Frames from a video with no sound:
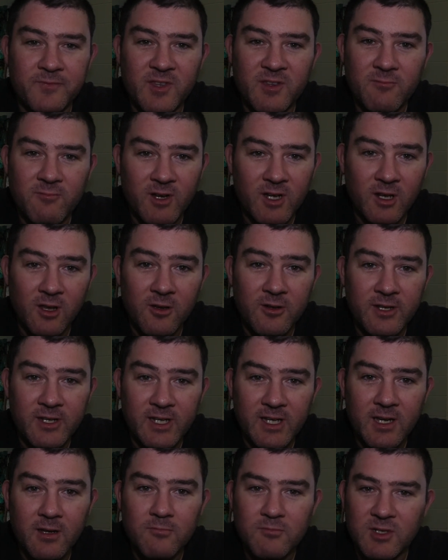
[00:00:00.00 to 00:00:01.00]
reloading
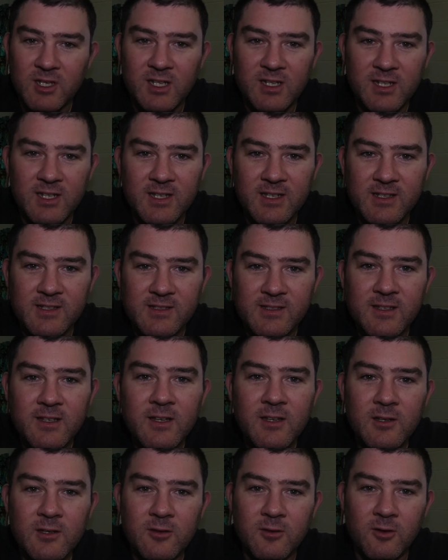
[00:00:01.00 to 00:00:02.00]
company it is
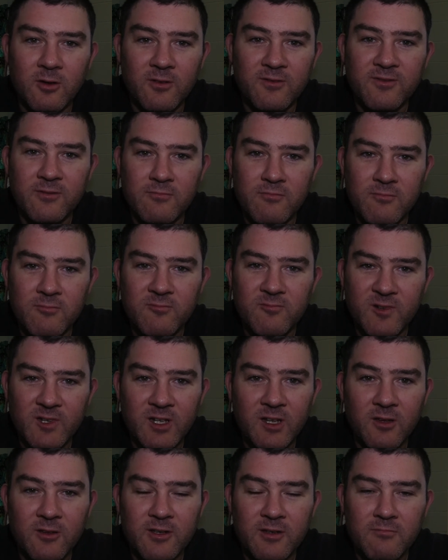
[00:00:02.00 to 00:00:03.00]
who offer
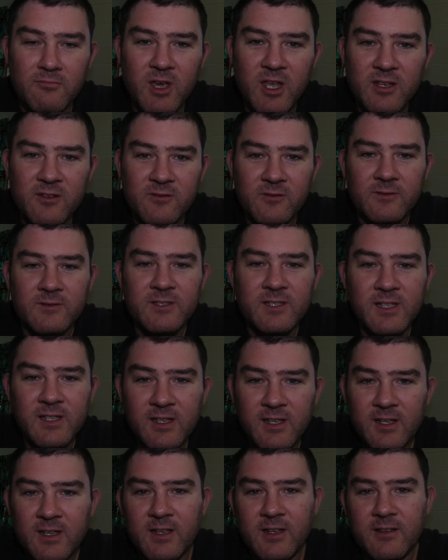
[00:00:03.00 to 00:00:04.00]
reloading manuals.
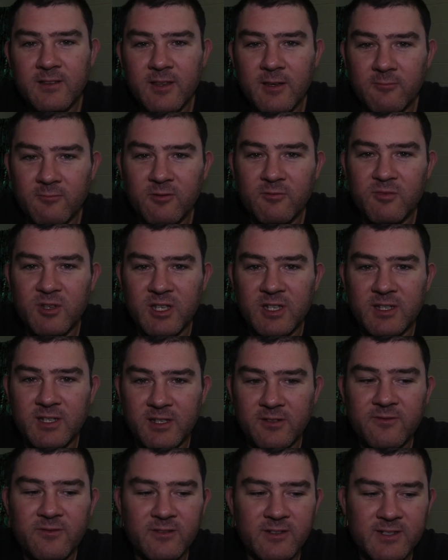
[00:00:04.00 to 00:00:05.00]
There will be a
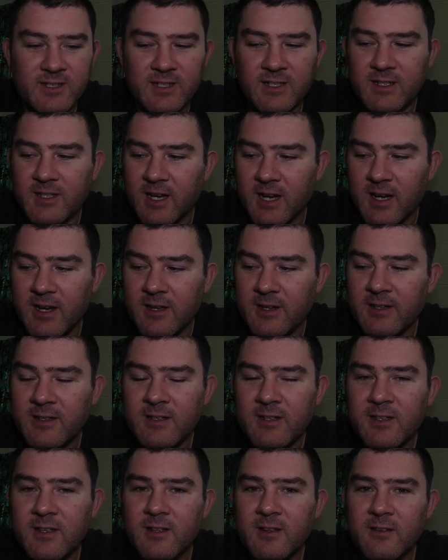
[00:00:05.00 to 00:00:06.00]
difference in data.
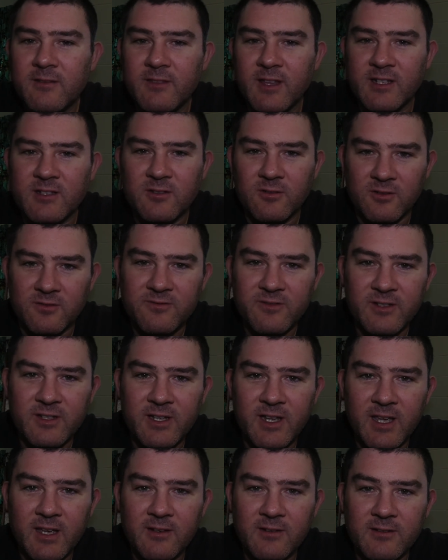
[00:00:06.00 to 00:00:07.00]
That's often
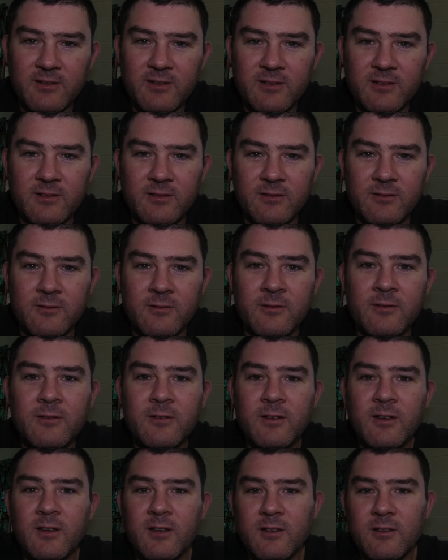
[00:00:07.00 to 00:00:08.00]
down to
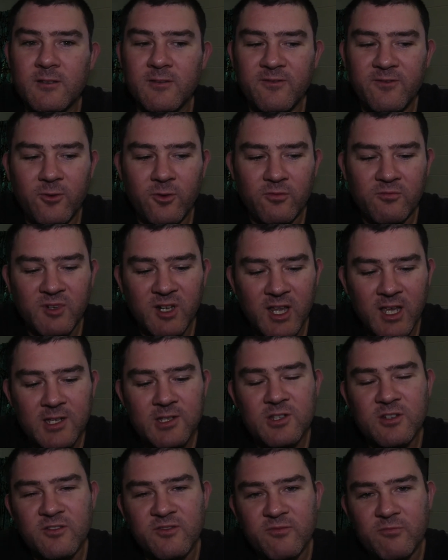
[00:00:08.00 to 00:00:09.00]
the
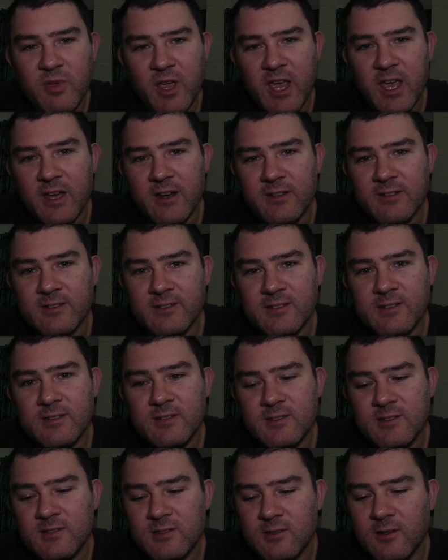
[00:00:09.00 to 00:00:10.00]
formulation of powders
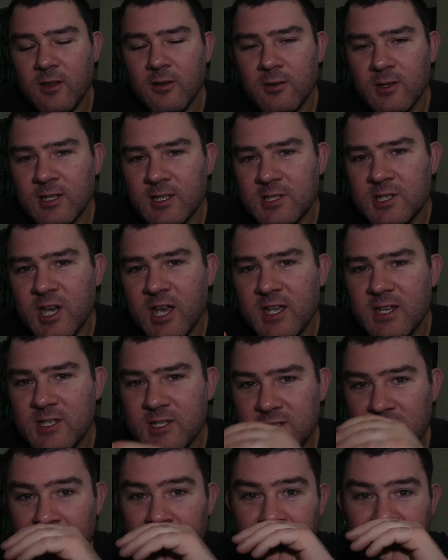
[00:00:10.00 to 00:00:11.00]
slowly
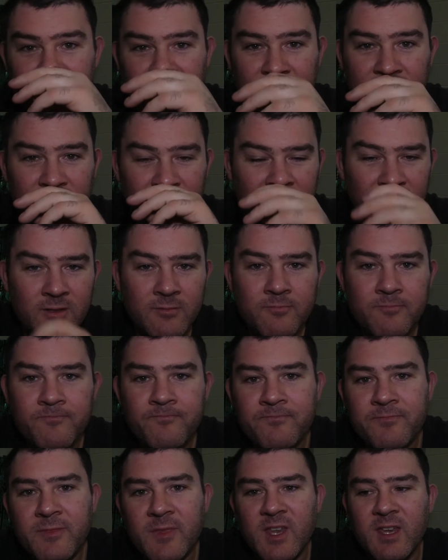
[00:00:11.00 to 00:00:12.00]
changing over time
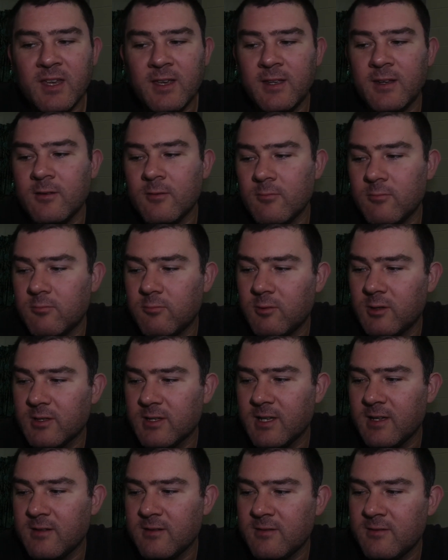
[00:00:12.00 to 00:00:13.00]
and what
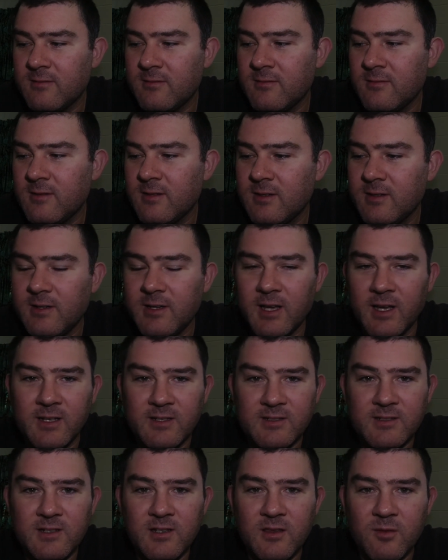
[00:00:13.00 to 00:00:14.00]
that
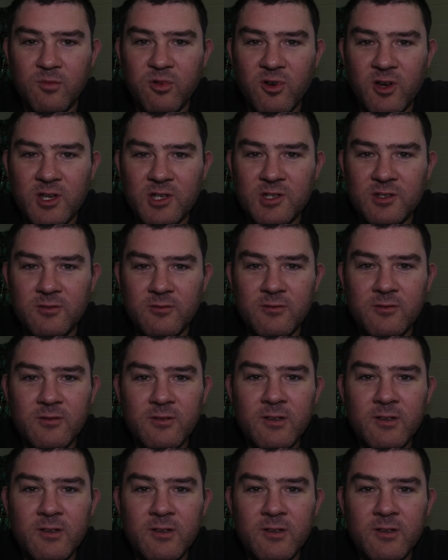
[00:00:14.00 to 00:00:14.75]
does to the pressure